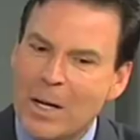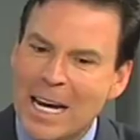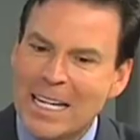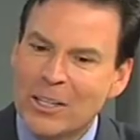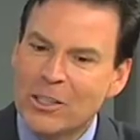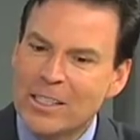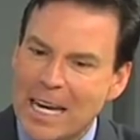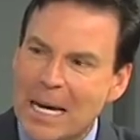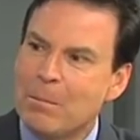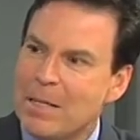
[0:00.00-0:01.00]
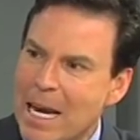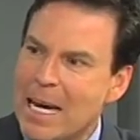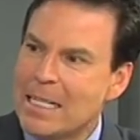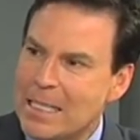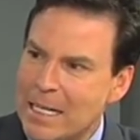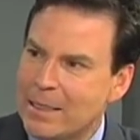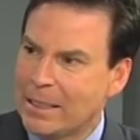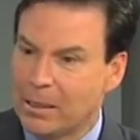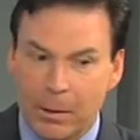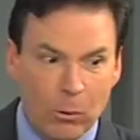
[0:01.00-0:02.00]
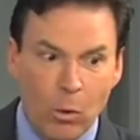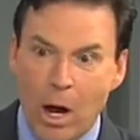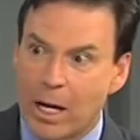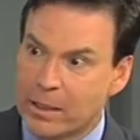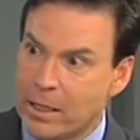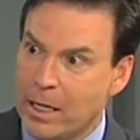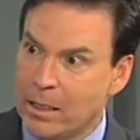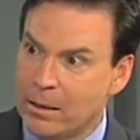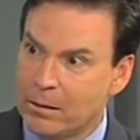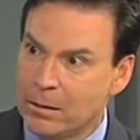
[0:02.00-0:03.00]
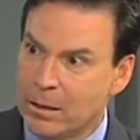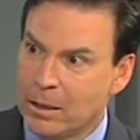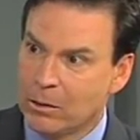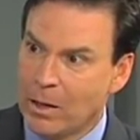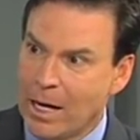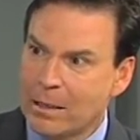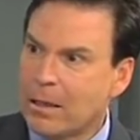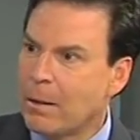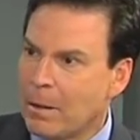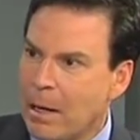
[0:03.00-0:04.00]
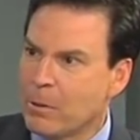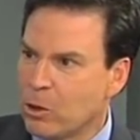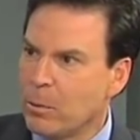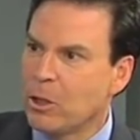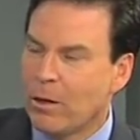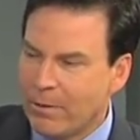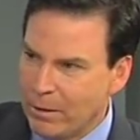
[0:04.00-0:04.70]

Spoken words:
I hear same day teeth, like somebody walks in, right? I'm assuming you have